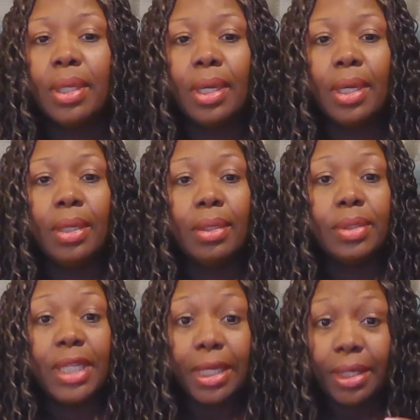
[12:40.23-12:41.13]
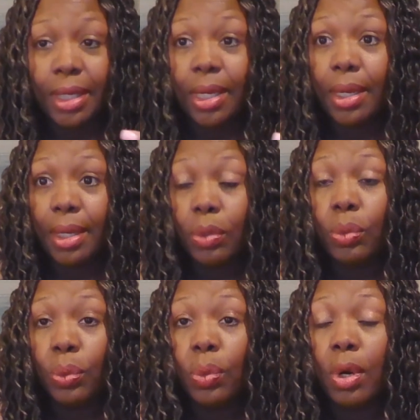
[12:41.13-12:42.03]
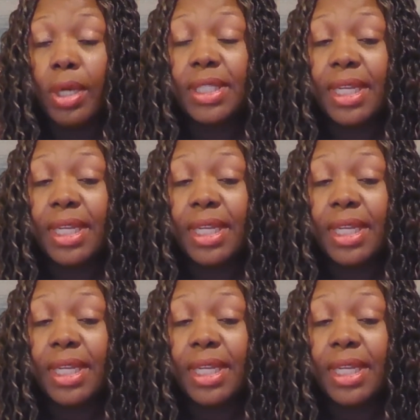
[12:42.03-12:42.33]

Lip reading: who aren't